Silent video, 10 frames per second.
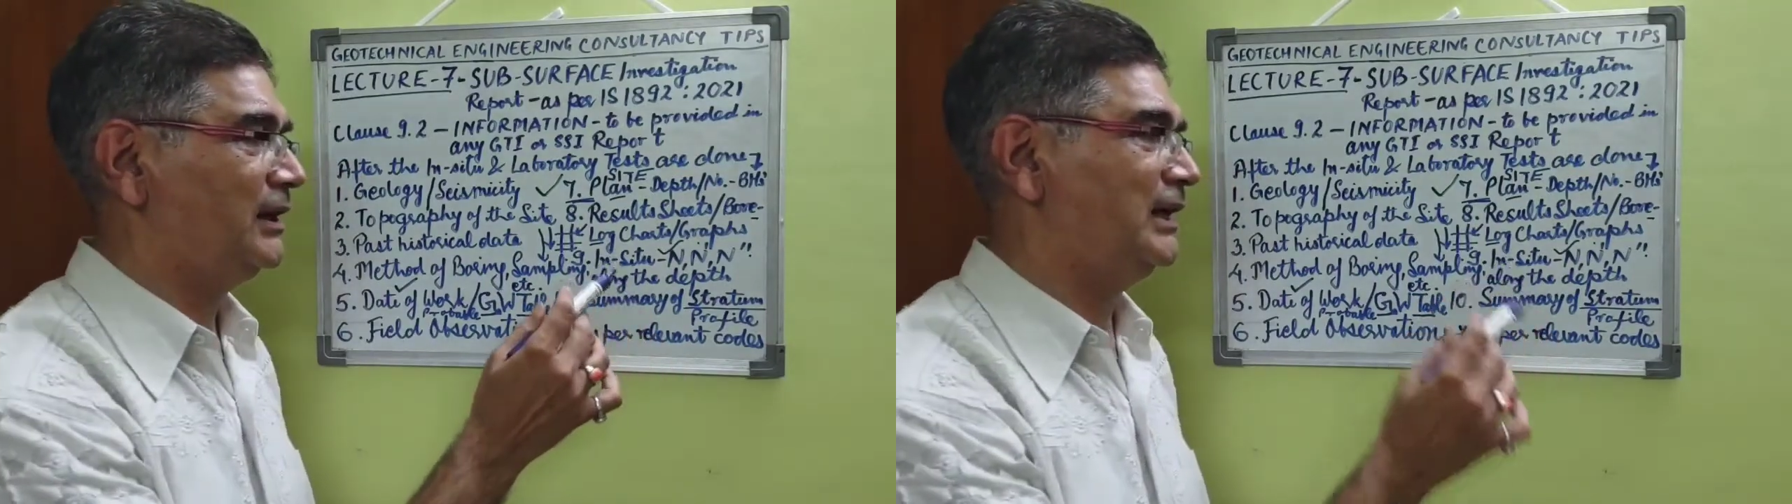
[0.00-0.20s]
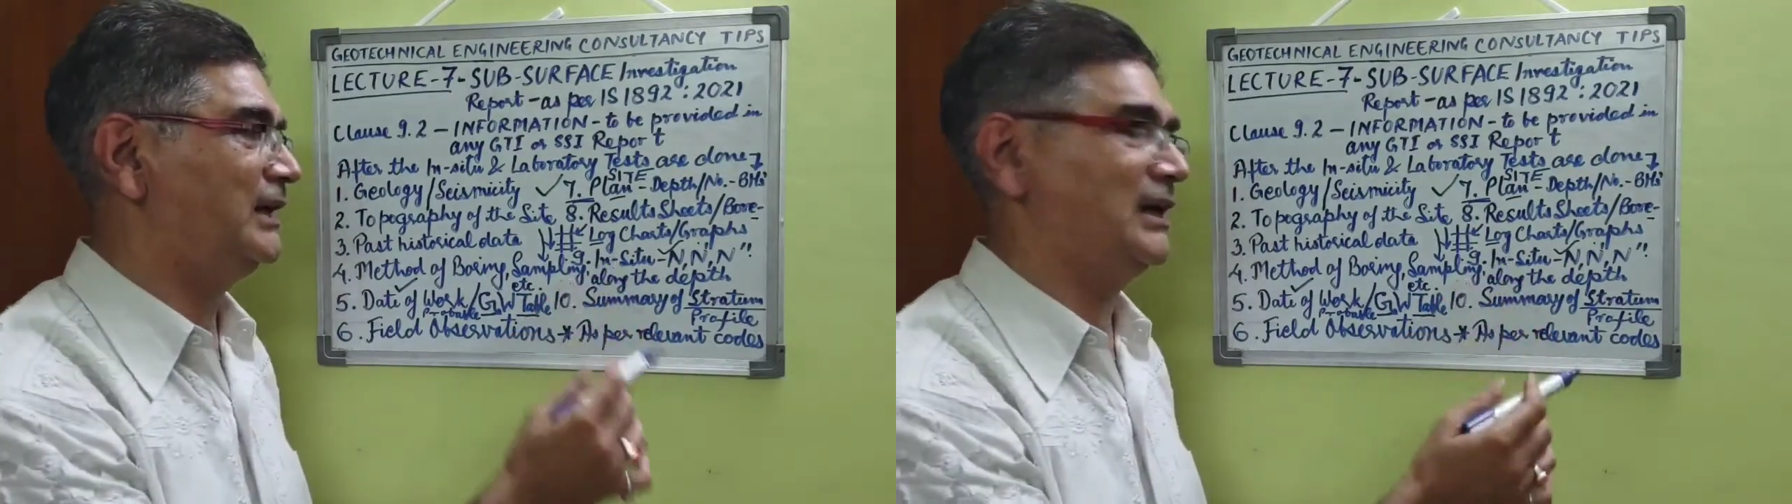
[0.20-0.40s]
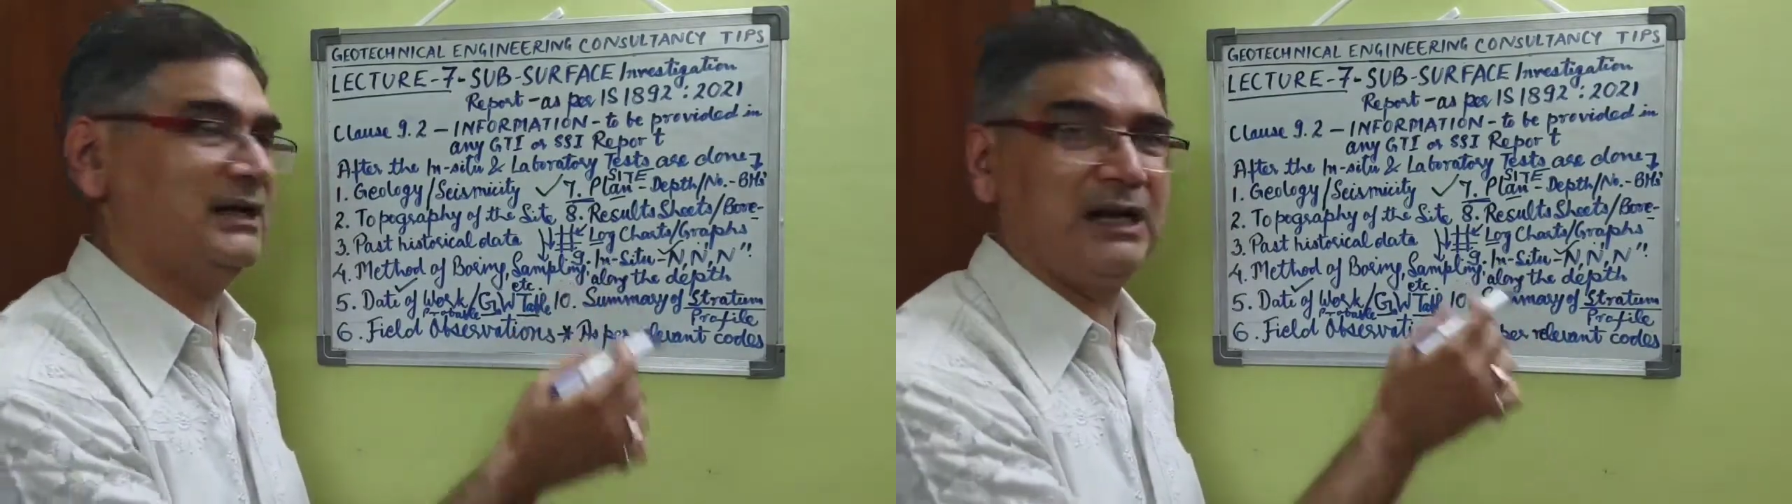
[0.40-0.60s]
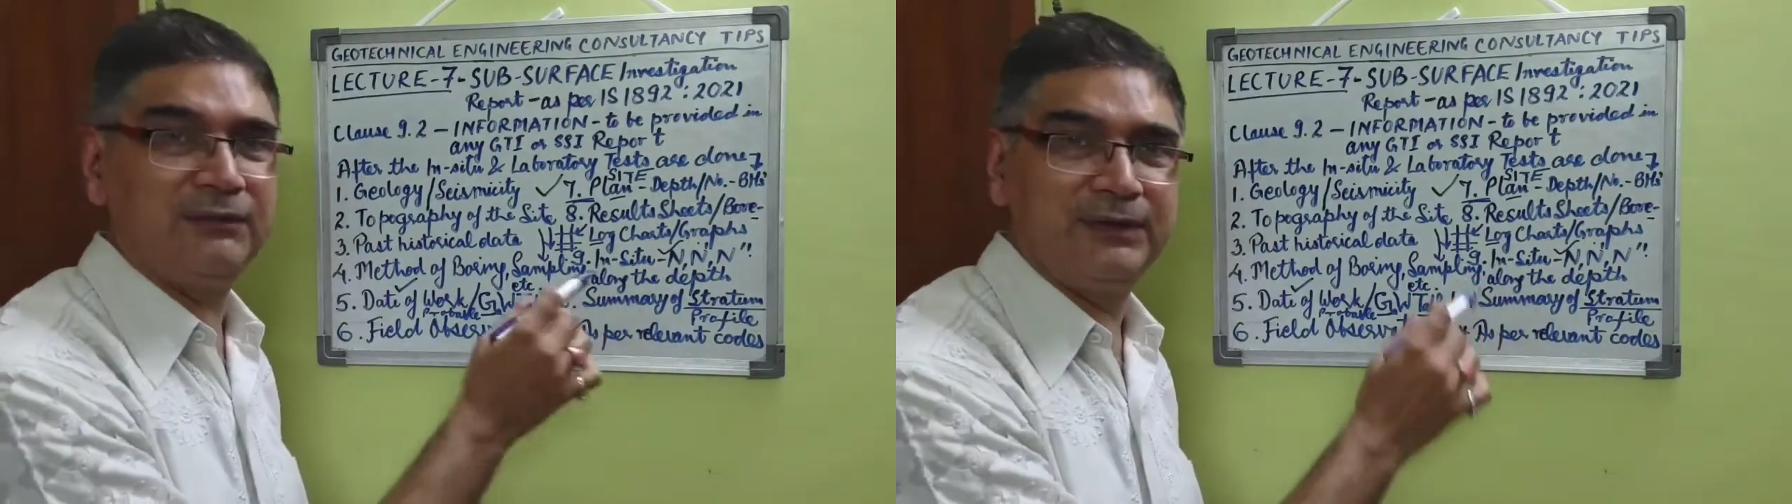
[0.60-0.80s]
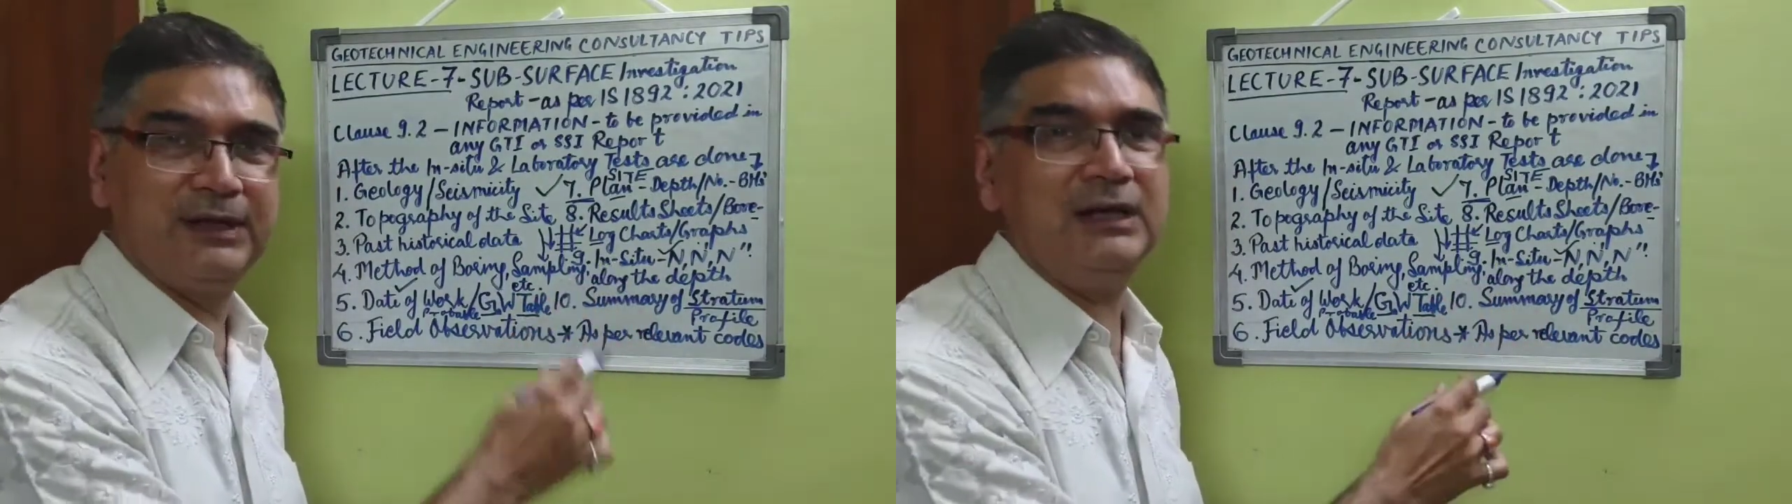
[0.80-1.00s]
in a
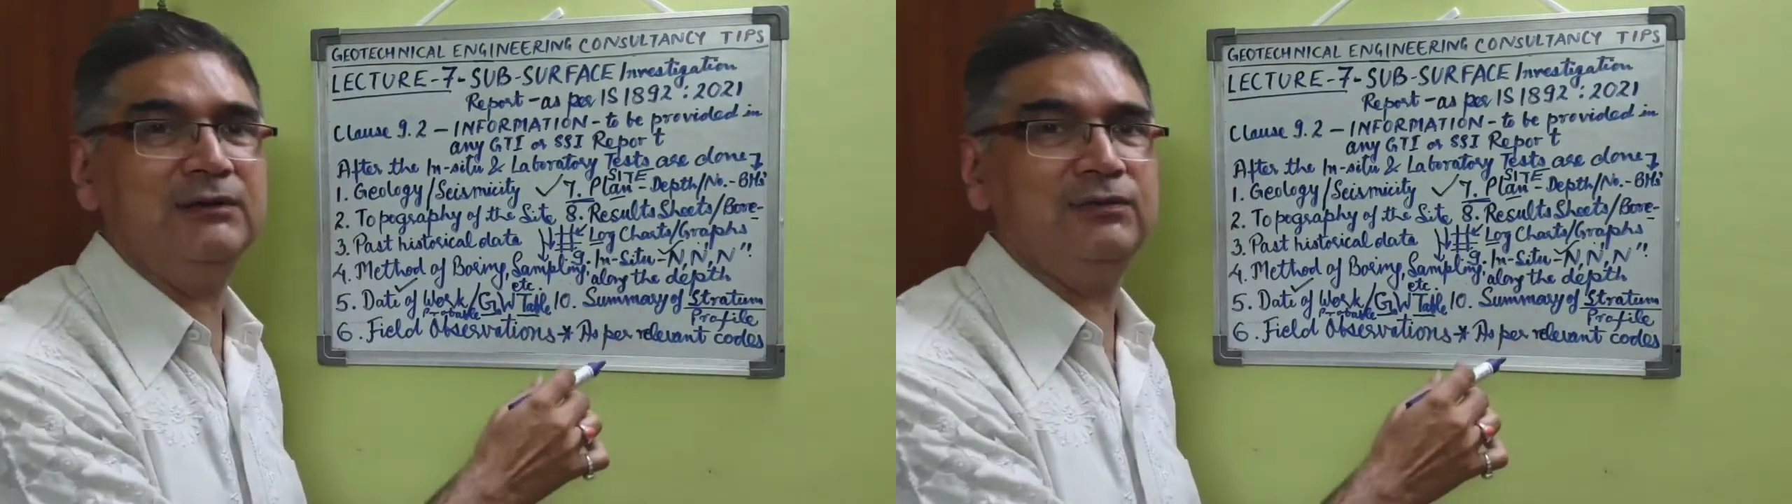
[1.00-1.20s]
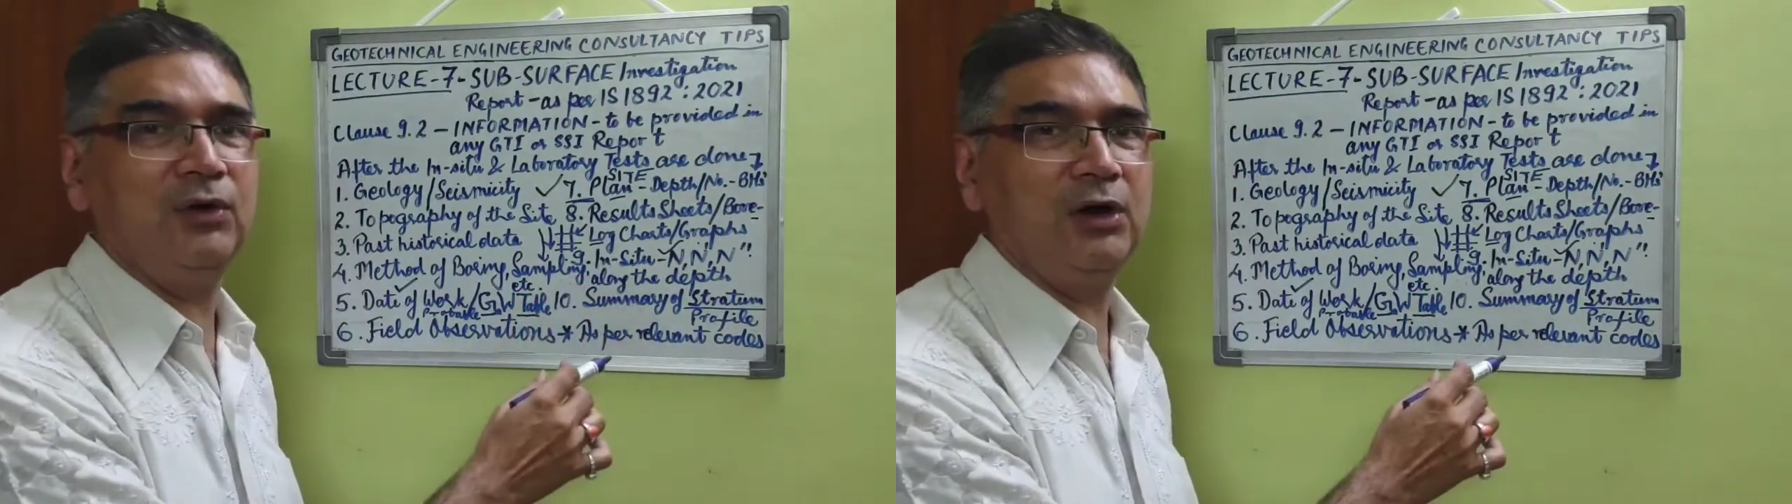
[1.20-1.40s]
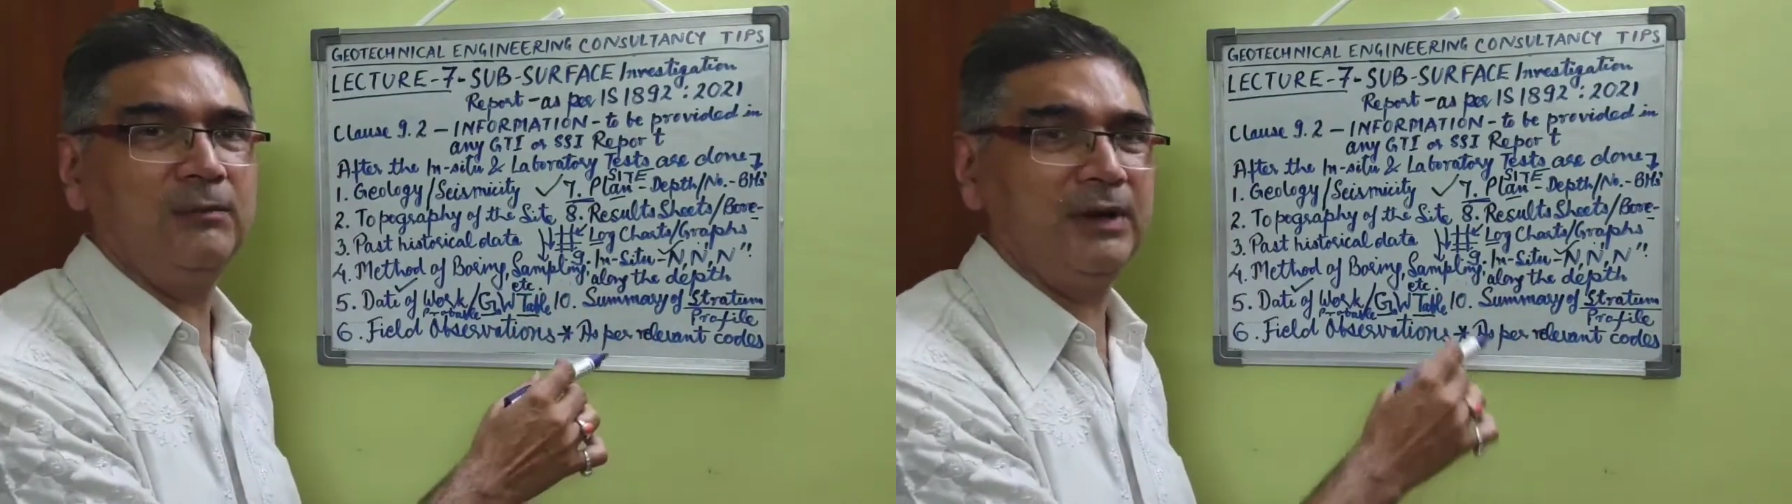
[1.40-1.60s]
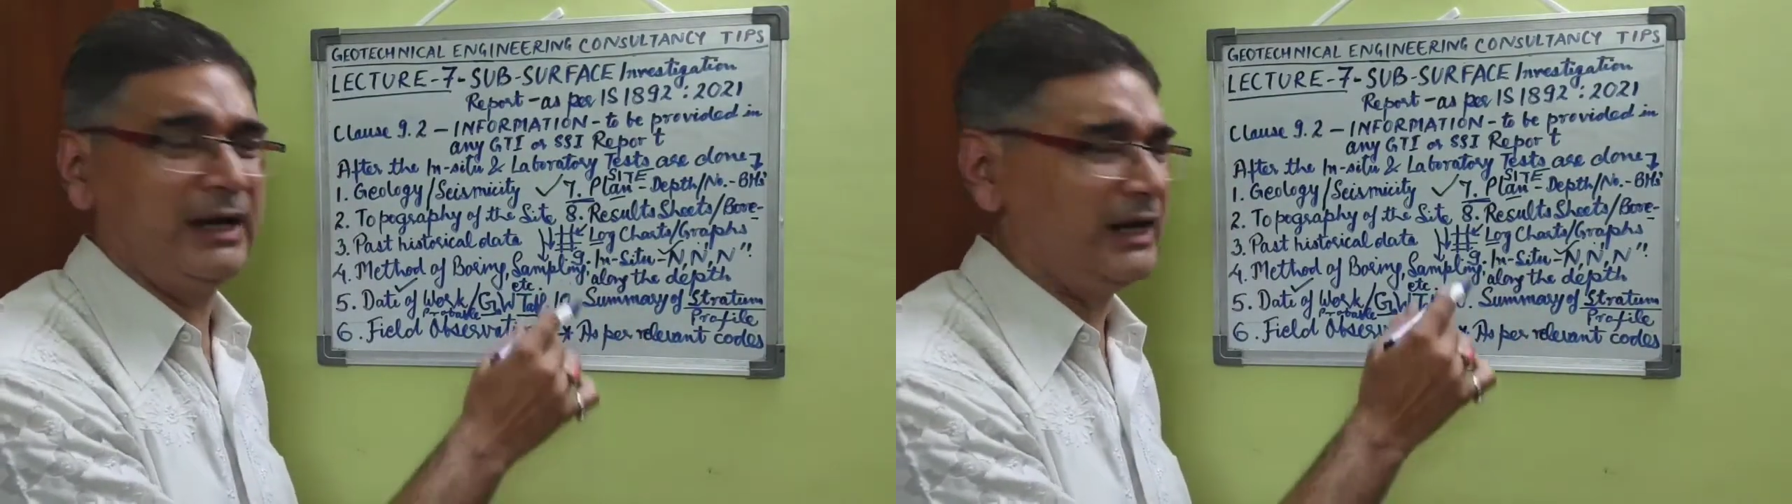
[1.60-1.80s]
graphical form